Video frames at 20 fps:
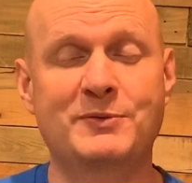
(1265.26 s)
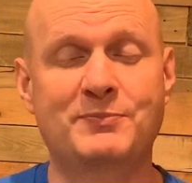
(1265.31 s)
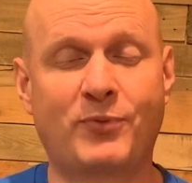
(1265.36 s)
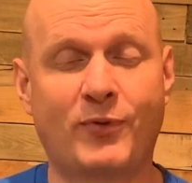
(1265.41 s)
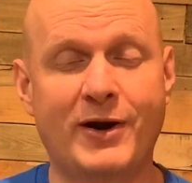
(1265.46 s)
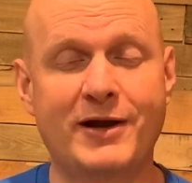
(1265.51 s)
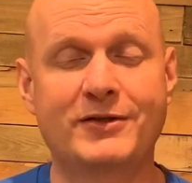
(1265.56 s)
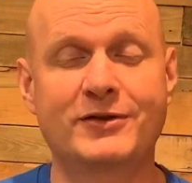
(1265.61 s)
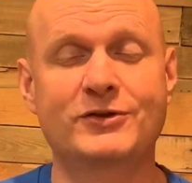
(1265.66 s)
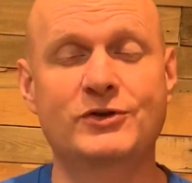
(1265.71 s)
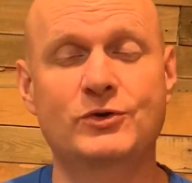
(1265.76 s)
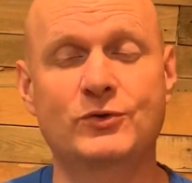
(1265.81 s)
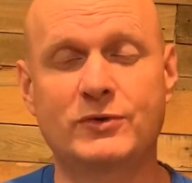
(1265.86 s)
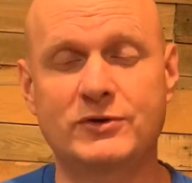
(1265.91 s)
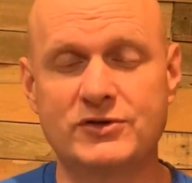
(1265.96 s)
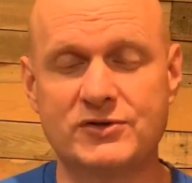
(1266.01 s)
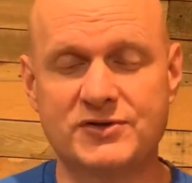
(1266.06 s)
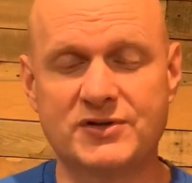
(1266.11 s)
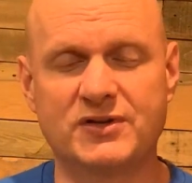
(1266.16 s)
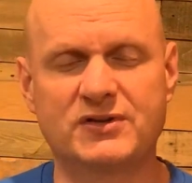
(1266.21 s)
pray that you would
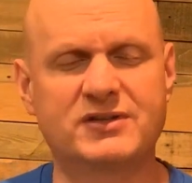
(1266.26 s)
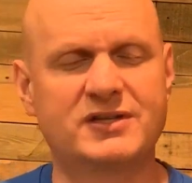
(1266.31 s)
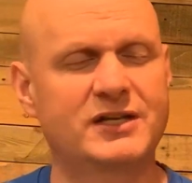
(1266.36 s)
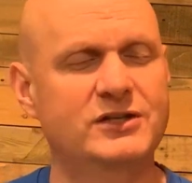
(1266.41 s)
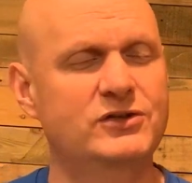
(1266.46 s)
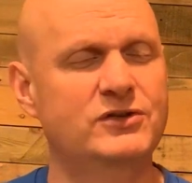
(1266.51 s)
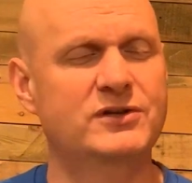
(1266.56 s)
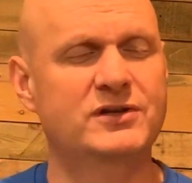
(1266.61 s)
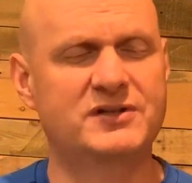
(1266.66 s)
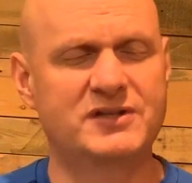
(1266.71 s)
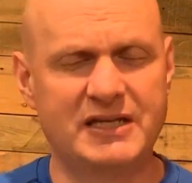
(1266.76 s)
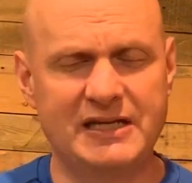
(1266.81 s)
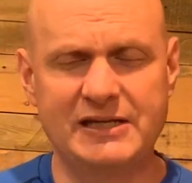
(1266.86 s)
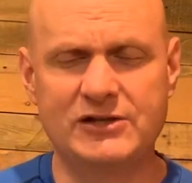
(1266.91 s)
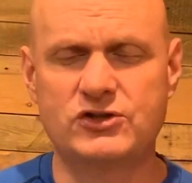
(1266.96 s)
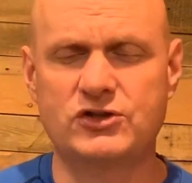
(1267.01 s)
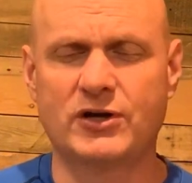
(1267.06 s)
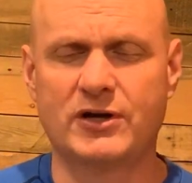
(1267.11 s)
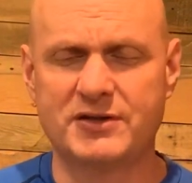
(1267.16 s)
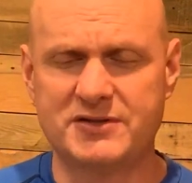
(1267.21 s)
just continue to
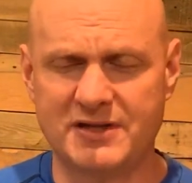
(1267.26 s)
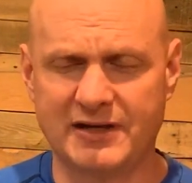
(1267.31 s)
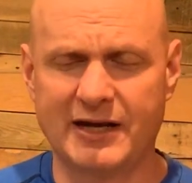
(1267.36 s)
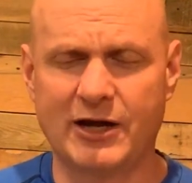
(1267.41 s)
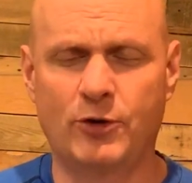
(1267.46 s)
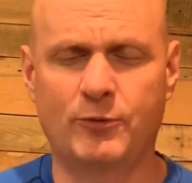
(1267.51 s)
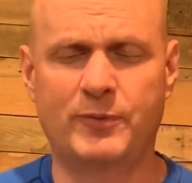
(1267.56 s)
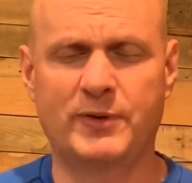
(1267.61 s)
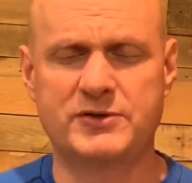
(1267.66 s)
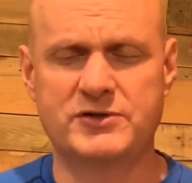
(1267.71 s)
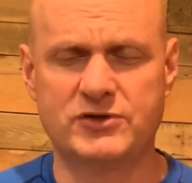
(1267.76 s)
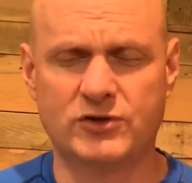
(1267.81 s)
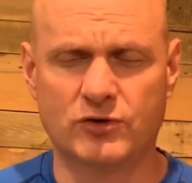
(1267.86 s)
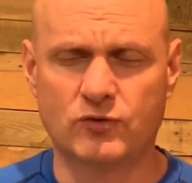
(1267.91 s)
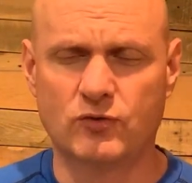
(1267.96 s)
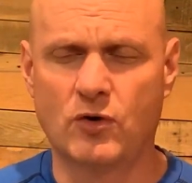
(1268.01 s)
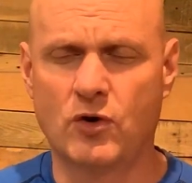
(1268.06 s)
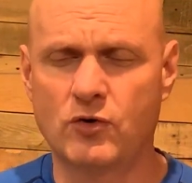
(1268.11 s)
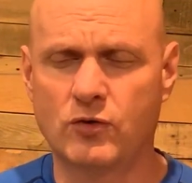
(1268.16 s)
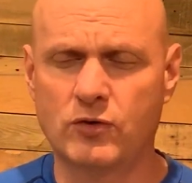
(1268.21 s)
teach us and help us to
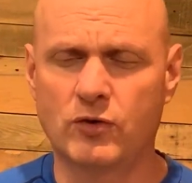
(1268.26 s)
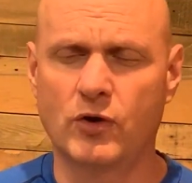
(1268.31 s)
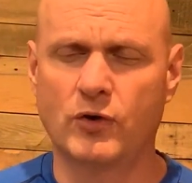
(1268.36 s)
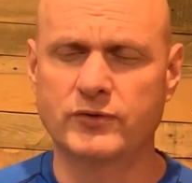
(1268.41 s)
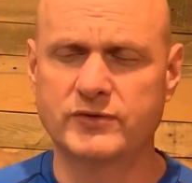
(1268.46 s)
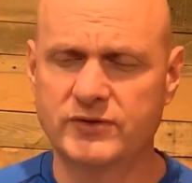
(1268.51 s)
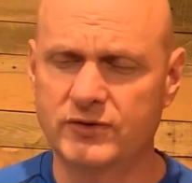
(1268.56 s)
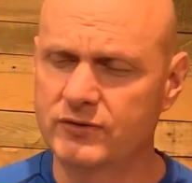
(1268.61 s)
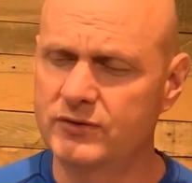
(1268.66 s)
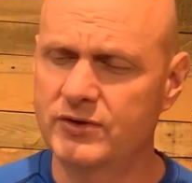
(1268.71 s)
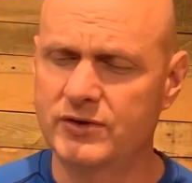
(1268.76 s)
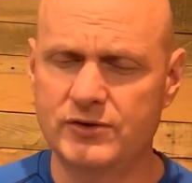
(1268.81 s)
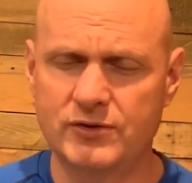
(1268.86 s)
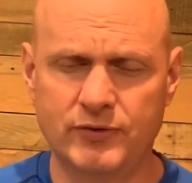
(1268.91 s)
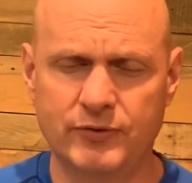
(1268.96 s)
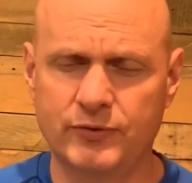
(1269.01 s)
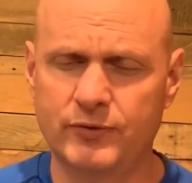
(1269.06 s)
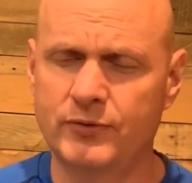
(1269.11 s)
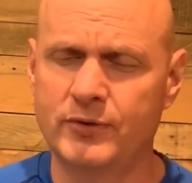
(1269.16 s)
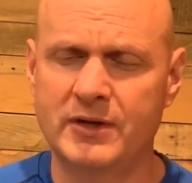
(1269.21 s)
grow closer to
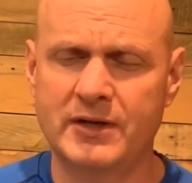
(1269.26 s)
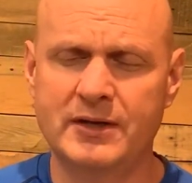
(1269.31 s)
you,